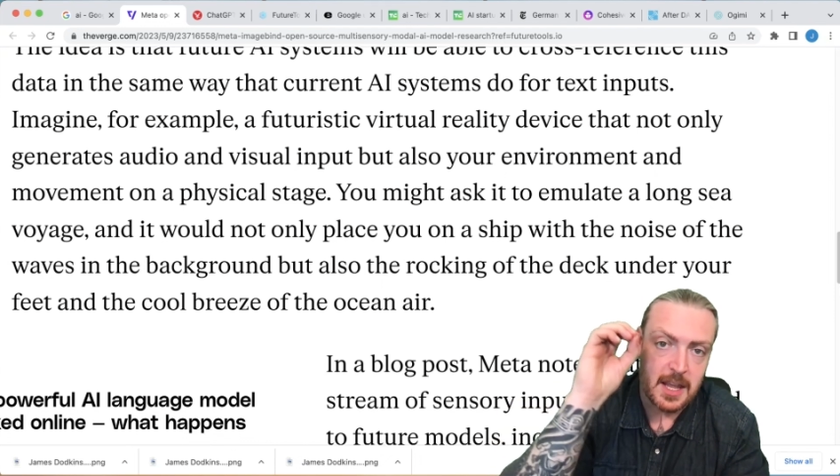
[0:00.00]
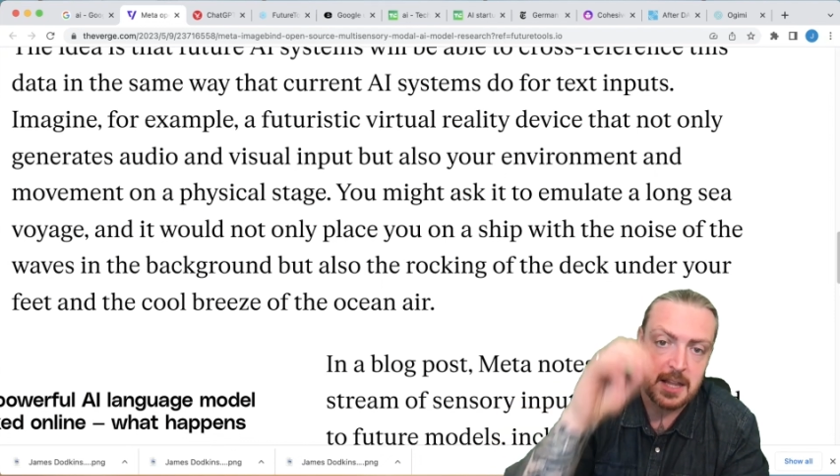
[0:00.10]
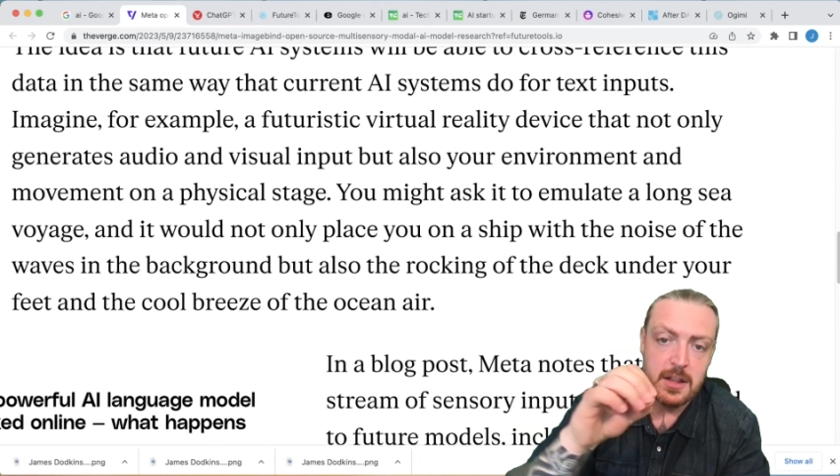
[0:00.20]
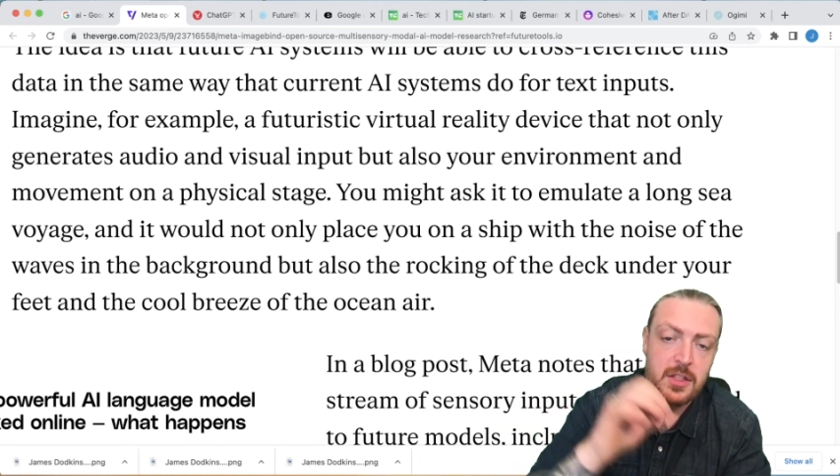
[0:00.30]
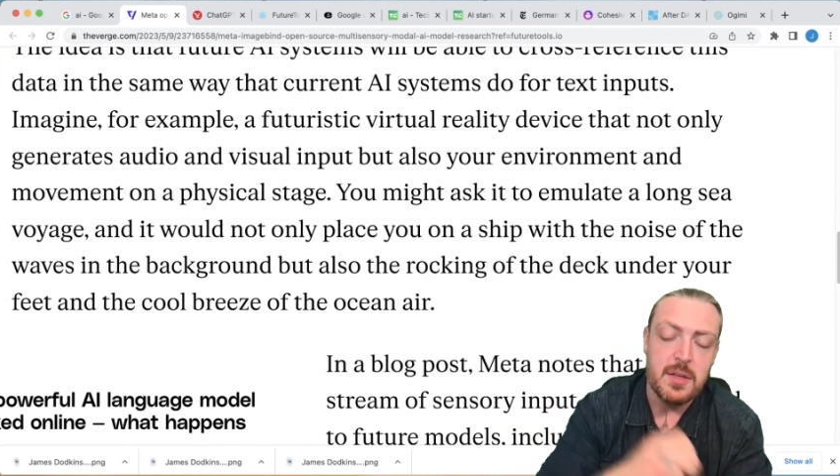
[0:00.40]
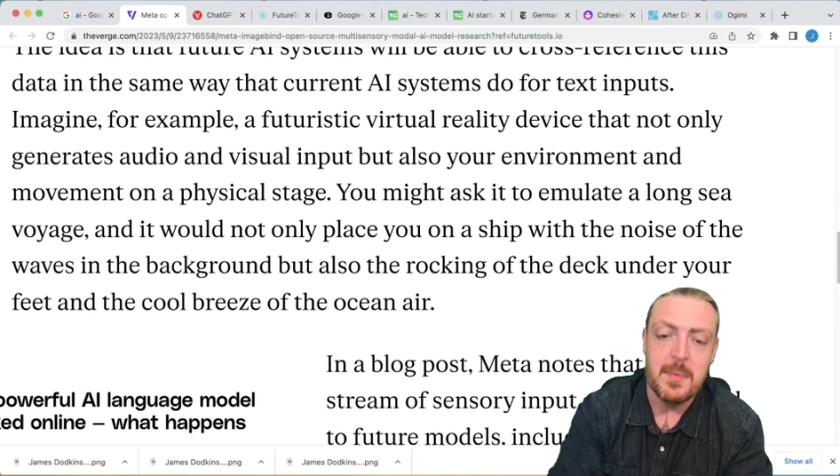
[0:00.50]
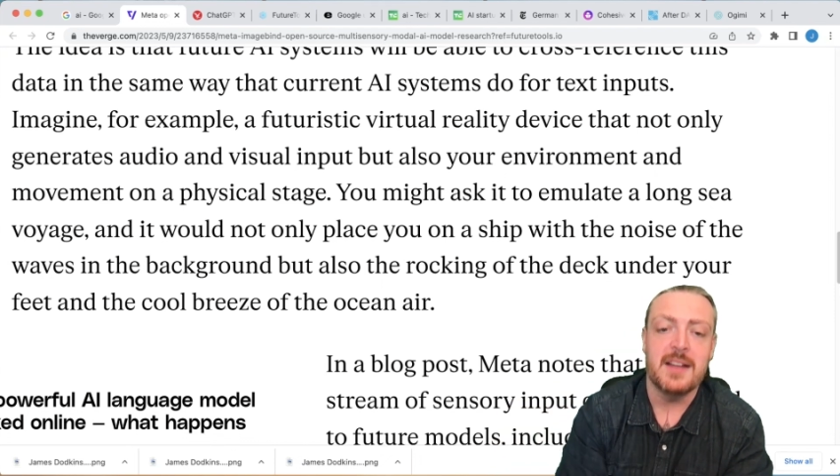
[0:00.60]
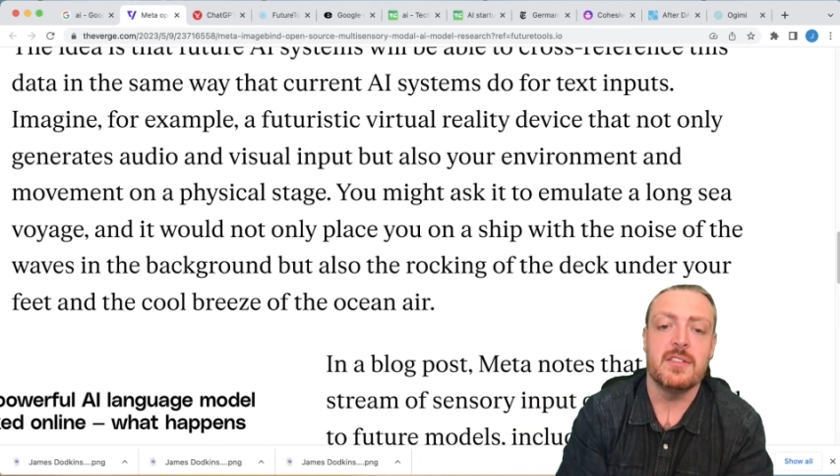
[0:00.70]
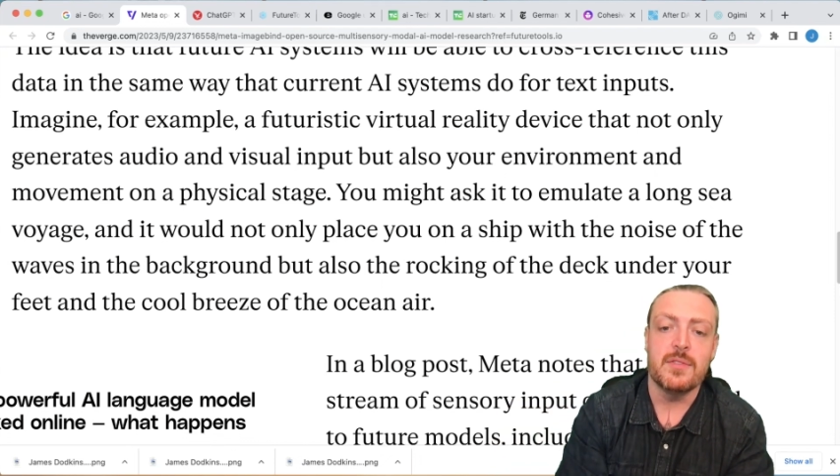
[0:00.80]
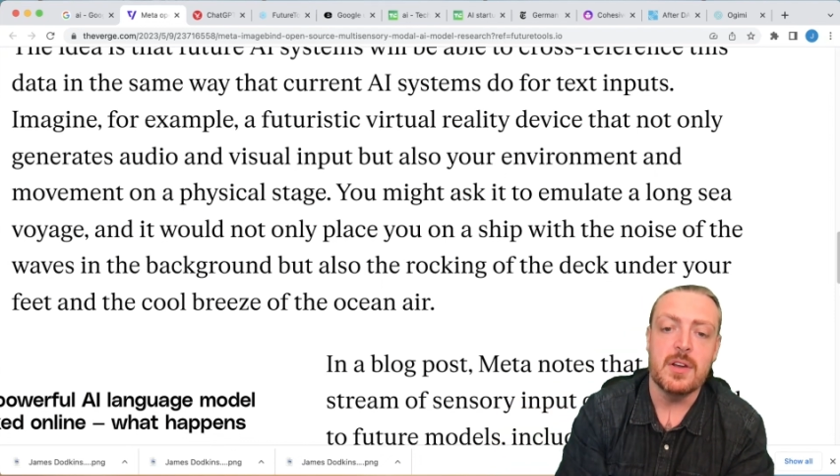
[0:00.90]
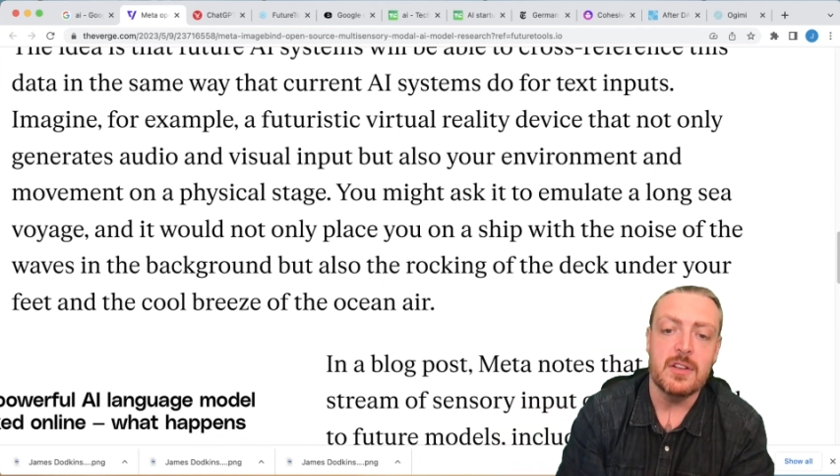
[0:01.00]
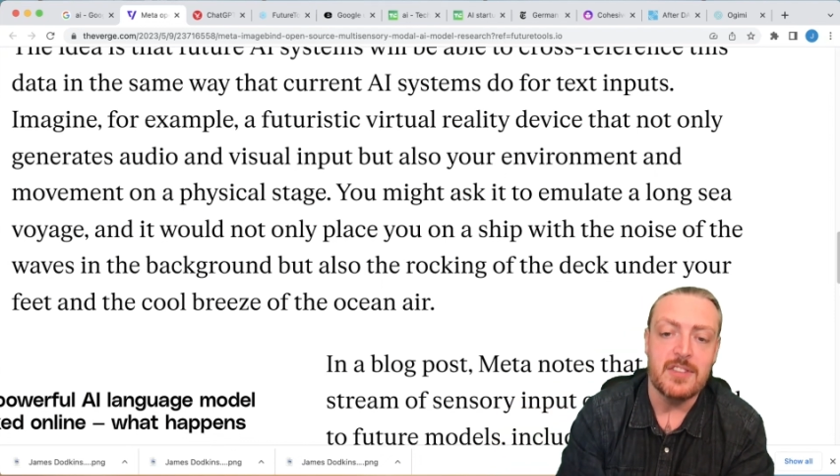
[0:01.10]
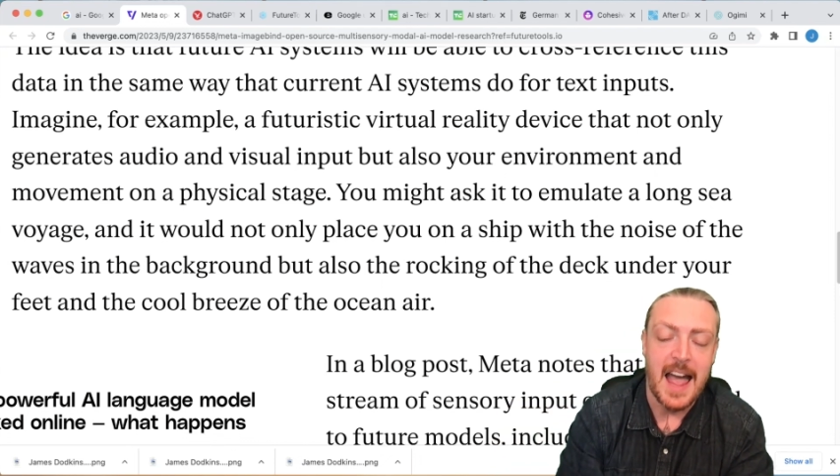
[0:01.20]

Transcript: in the metaverse